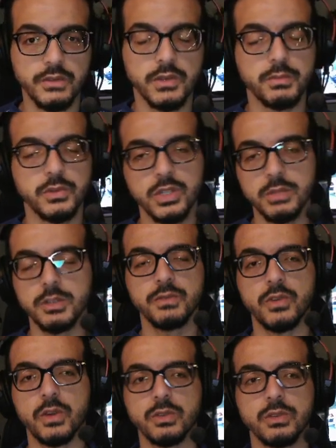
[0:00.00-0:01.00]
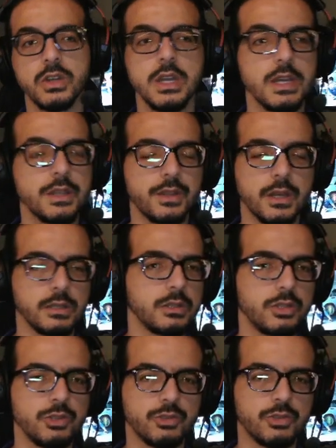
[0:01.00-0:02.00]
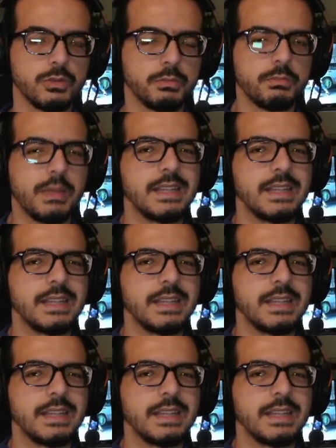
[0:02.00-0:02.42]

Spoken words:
If you put him in the front, then you're